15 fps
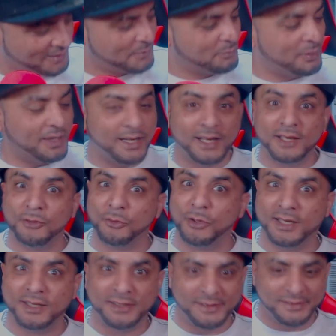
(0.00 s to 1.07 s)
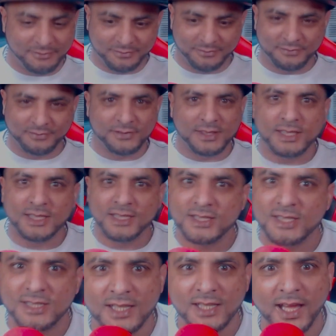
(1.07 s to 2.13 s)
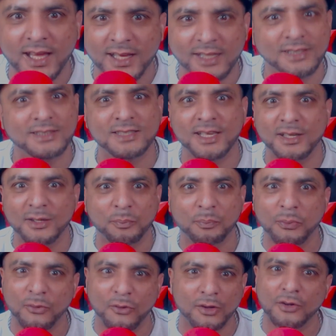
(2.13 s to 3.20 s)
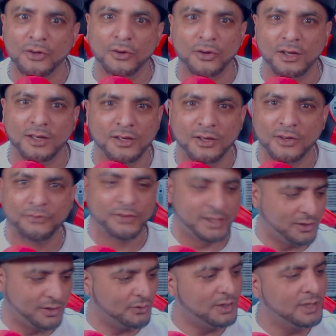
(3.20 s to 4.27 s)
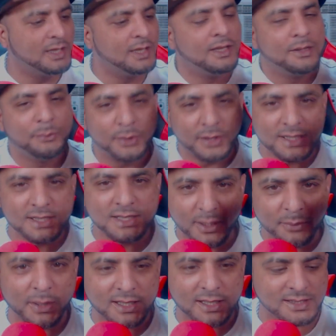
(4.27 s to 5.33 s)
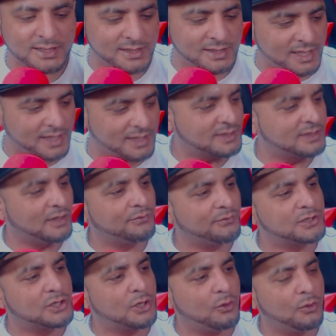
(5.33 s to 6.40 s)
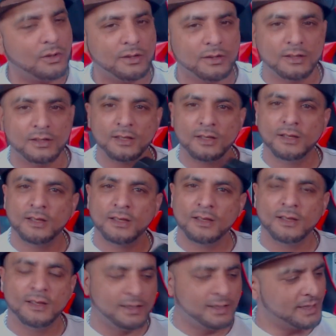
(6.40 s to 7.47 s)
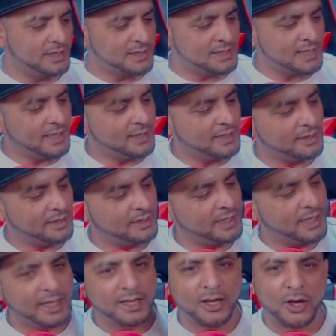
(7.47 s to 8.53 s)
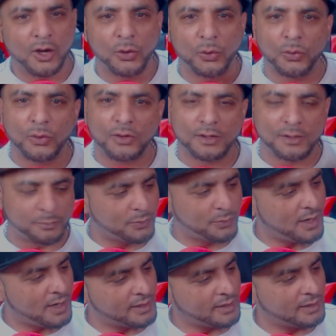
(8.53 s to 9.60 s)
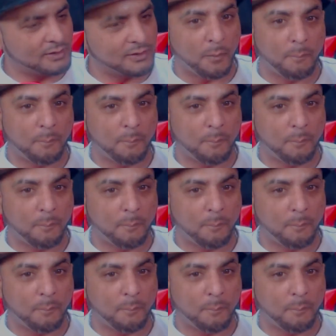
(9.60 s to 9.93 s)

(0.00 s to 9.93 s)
But anyway, is that, is that a porn or a video? But let's get back to the tech stuff. So it's like a Lego product.